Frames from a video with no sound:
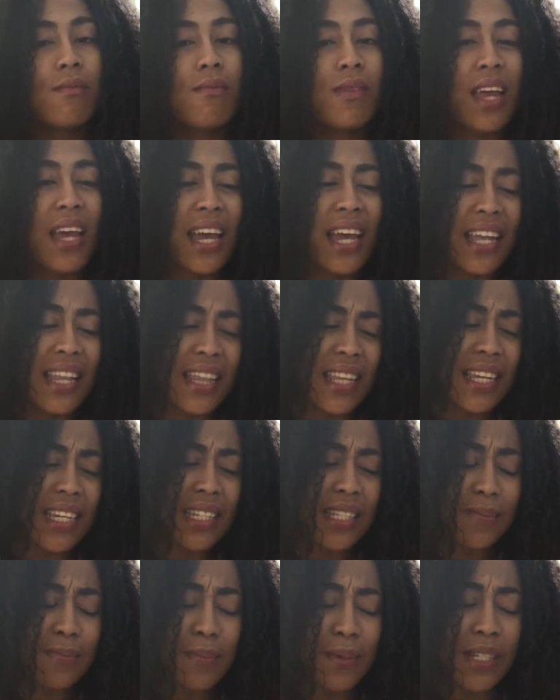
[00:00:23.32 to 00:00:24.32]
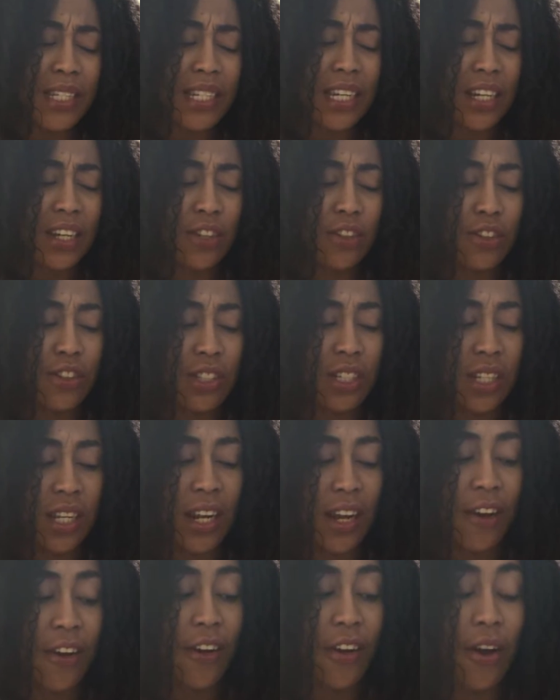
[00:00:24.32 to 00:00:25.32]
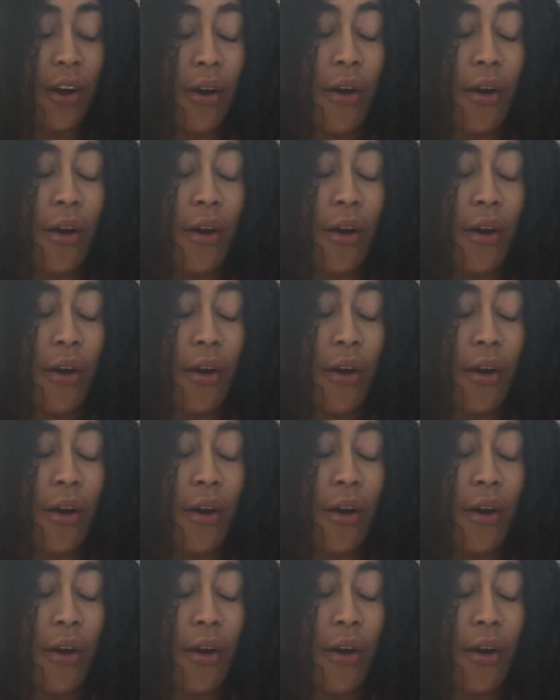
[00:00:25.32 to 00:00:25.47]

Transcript: themselves and their children